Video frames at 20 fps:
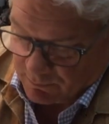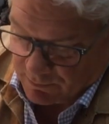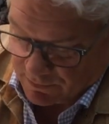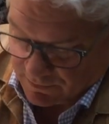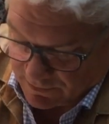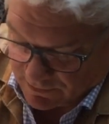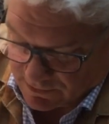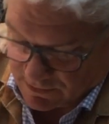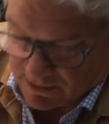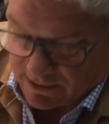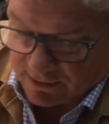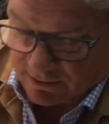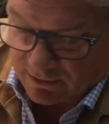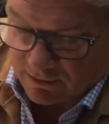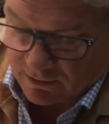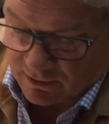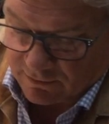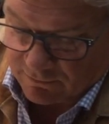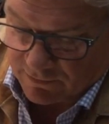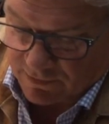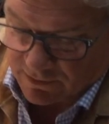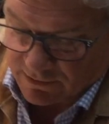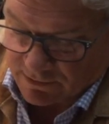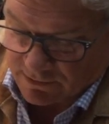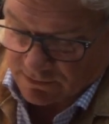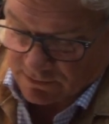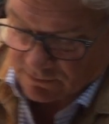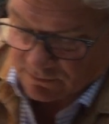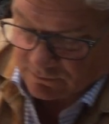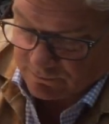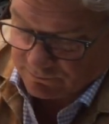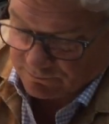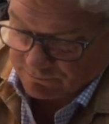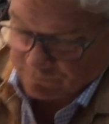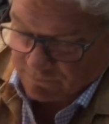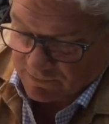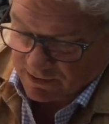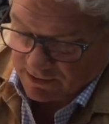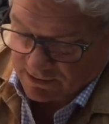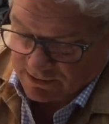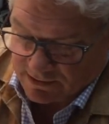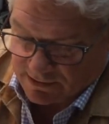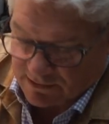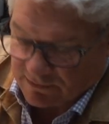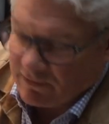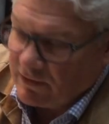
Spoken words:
But this kind of carving is, he says,